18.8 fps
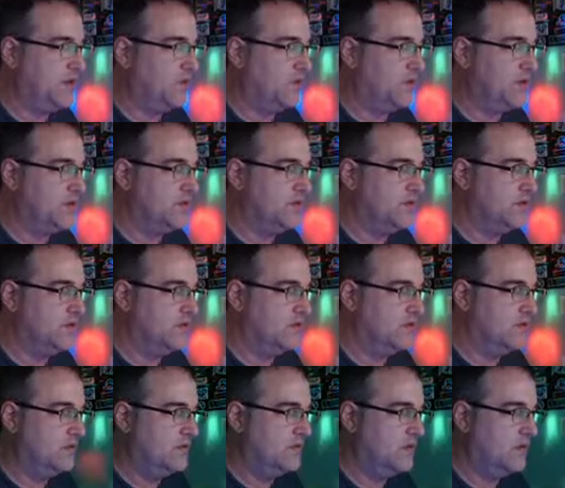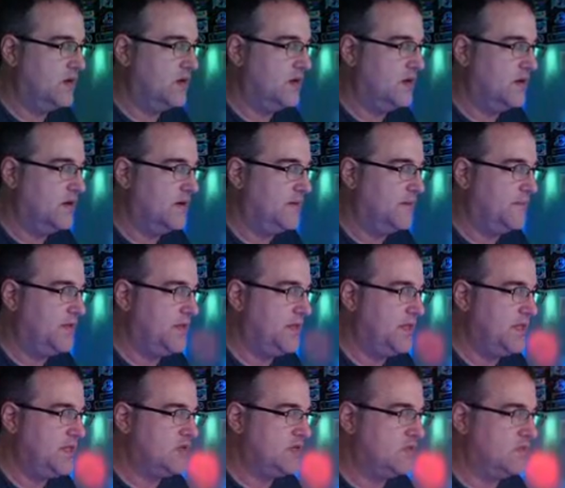original. And
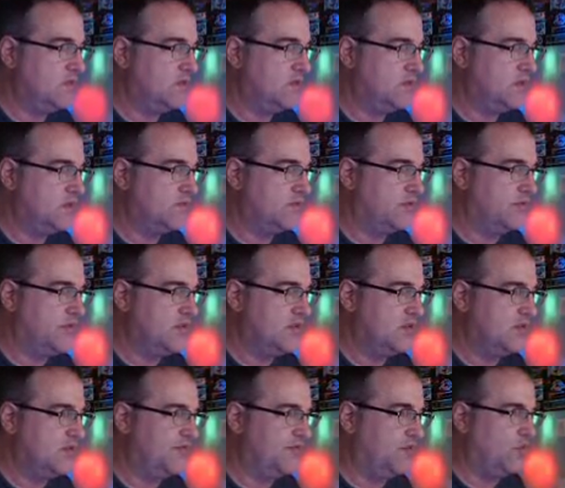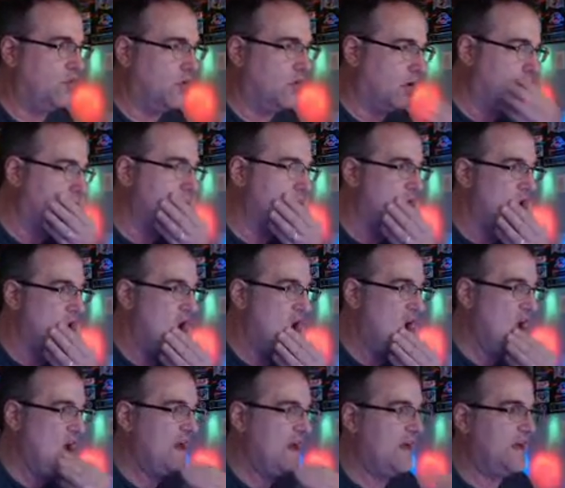then this one says Revision 4.
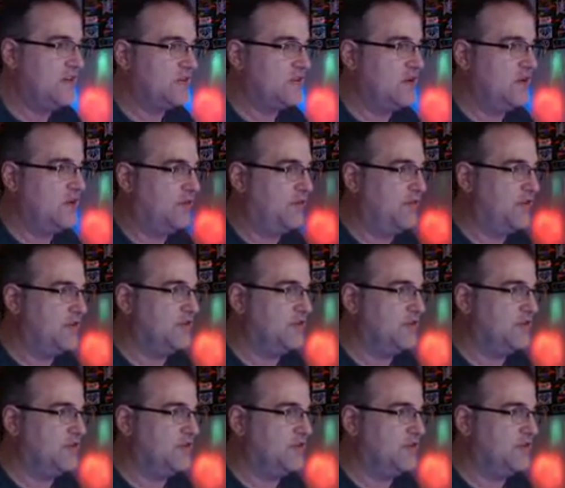Let's try Revision